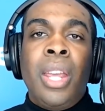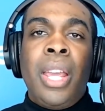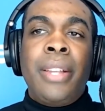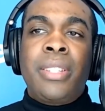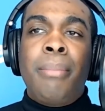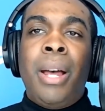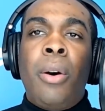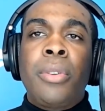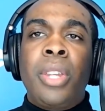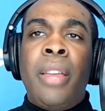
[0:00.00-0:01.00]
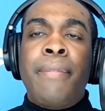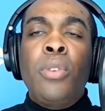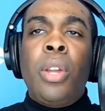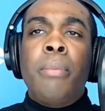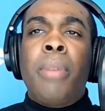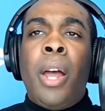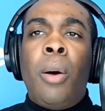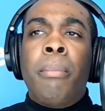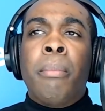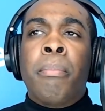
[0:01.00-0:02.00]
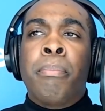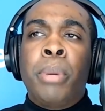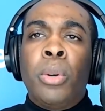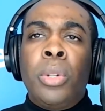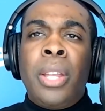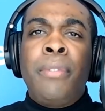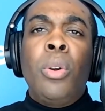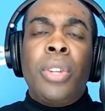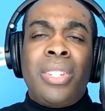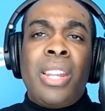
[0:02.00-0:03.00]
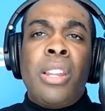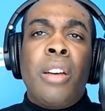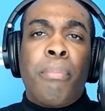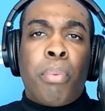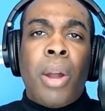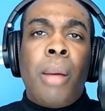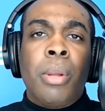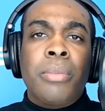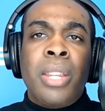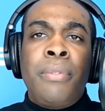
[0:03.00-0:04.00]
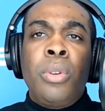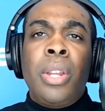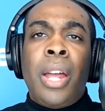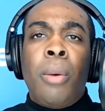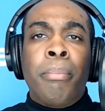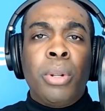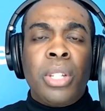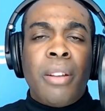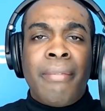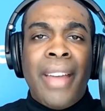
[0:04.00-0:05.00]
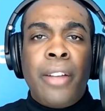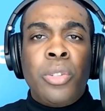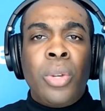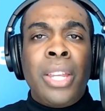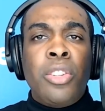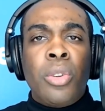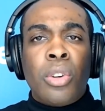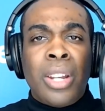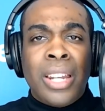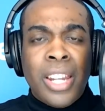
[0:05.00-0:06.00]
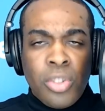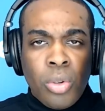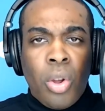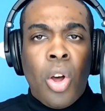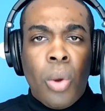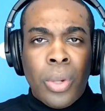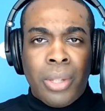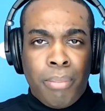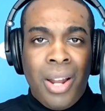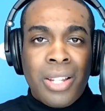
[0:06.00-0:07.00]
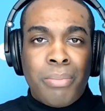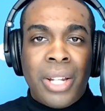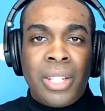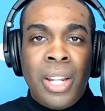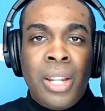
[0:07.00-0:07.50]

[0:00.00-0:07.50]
It's about if you can help build, if you understand enough problems, if you can help build enough value in your initial call with a prospect,